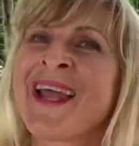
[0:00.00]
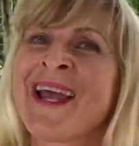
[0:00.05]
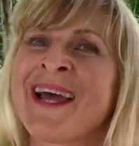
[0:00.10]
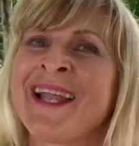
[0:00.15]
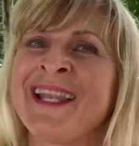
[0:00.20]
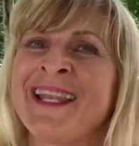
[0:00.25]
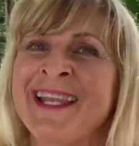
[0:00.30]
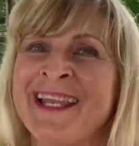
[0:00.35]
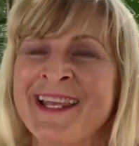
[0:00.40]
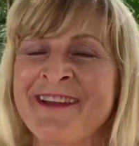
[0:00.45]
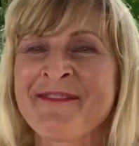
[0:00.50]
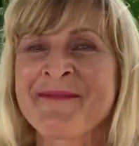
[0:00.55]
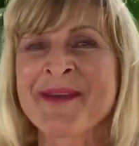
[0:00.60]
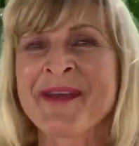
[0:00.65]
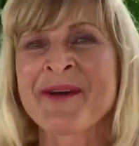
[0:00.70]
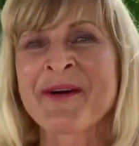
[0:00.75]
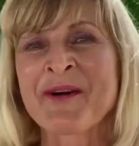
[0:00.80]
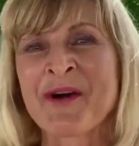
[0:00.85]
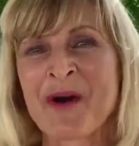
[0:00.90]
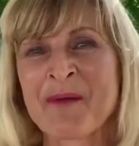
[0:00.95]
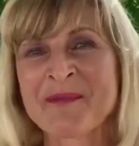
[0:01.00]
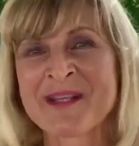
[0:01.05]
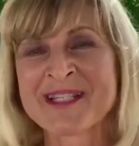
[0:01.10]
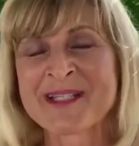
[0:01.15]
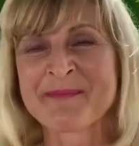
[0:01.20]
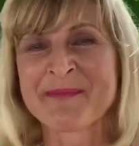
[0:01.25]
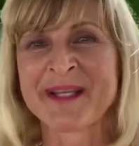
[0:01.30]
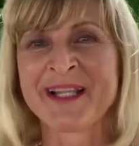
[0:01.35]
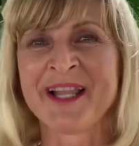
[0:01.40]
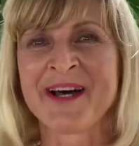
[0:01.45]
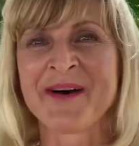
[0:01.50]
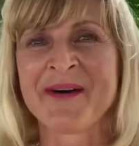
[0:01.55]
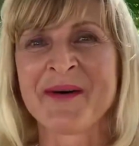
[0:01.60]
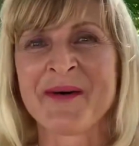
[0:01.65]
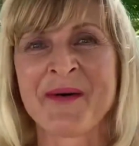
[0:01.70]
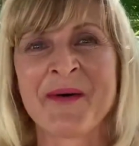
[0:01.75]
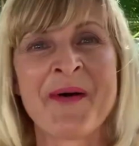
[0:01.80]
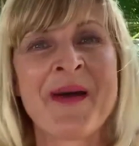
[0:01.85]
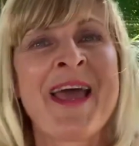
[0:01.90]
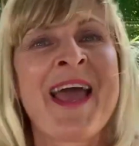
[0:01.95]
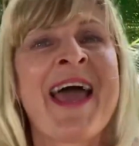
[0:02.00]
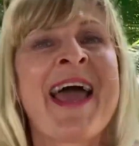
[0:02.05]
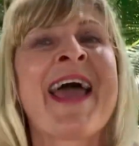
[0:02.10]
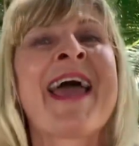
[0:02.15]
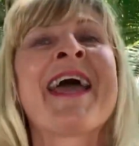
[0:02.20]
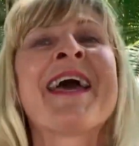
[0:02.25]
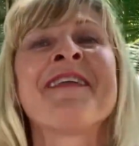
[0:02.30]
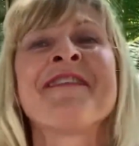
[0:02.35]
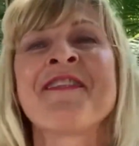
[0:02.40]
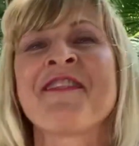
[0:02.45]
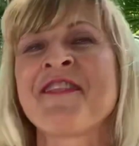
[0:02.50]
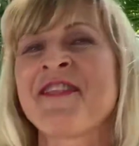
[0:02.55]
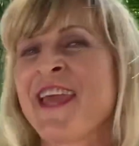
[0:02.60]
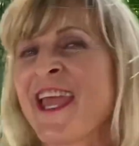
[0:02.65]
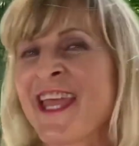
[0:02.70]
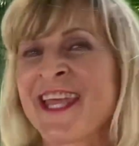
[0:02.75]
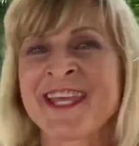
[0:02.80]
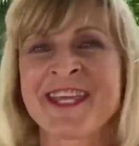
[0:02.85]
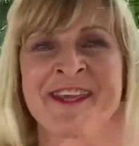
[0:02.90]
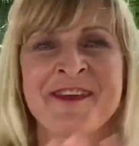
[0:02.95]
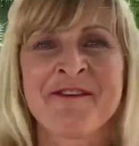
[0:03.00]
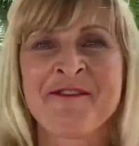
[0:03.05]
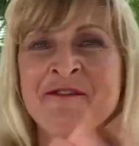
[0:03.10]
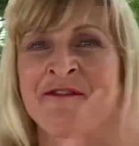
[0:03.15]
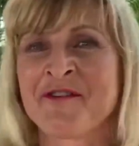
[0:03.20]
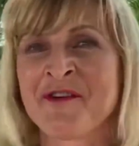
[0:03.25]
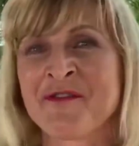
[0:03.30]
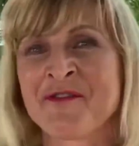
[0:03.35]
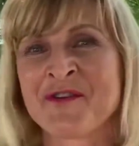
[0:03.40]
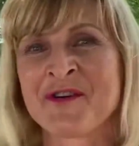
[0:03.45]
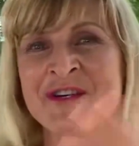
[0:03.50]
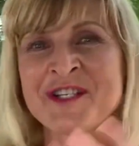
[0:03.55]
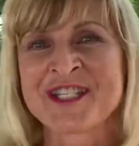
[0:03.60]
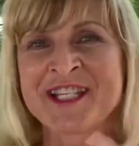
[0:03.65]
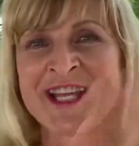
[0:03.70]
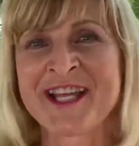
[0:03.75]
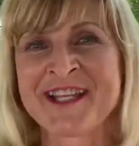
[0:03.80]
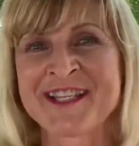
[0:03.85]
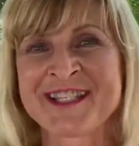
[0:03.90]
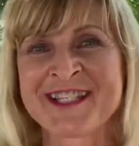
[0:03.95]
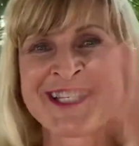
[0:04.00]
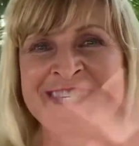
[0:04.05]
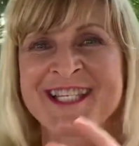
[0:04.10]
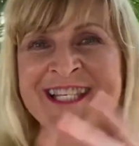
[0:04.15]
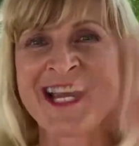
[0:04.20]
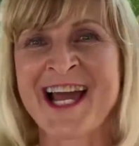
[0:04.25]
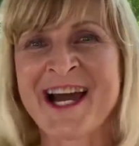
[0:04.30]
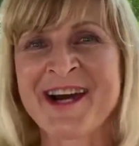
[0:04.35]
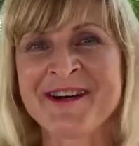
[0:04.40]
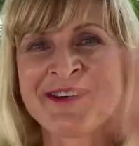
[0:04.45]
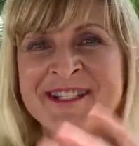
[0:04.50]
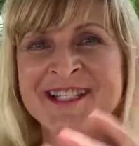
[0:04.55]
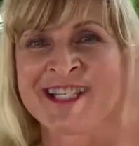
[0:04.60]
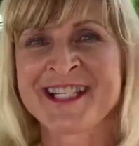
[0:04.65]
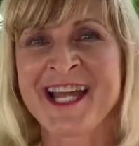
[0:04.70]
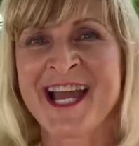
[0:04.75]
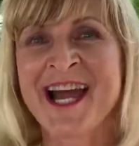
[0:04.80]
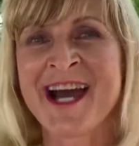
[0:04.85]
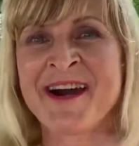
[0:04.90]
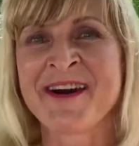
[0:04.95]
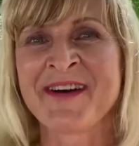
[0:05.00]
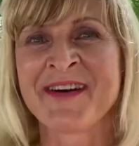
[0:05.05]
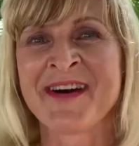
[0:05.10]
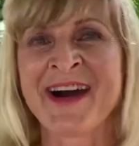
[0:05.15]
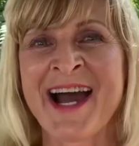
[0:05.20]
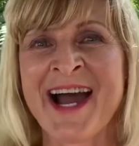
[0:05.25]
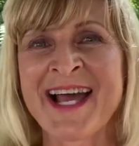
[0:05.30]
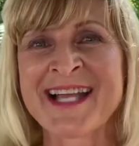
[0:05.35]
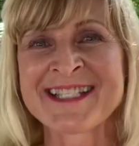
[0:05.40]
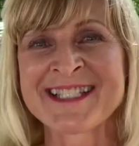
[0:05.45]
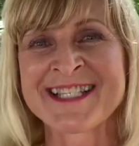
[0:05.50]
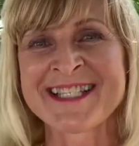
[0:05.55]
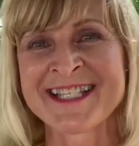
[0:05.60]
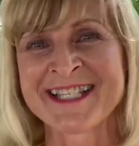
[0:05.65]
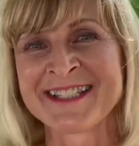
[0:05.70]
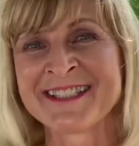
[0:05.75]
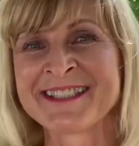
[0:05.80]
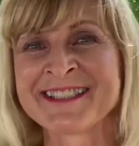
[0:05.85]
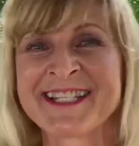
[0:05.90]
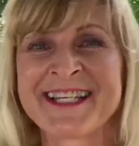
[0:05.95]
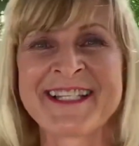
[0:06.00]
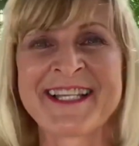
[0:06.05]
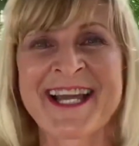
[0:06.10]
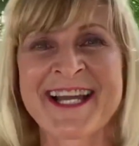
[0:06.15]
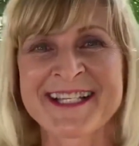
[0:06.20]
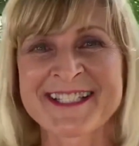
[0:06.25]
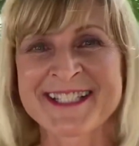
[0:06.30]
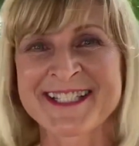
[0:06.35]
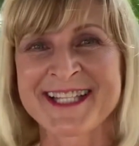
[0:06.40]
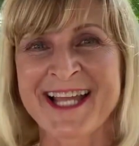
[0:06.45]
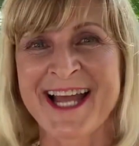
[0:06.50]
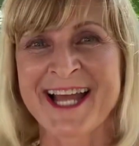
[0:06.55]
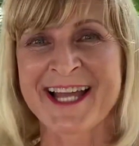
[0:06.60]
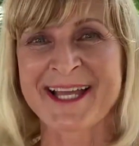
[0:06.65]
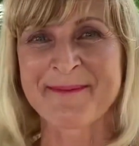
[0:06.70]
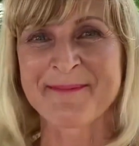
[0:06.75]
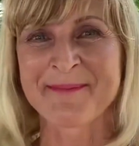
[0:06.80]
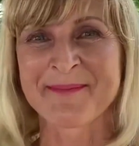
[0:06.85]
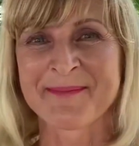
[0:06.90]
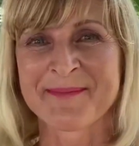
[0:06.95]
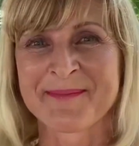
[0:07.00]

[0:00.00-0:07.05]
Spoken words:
Leave me your comments below, and thank you for watching. Ciao ciao, until the next time.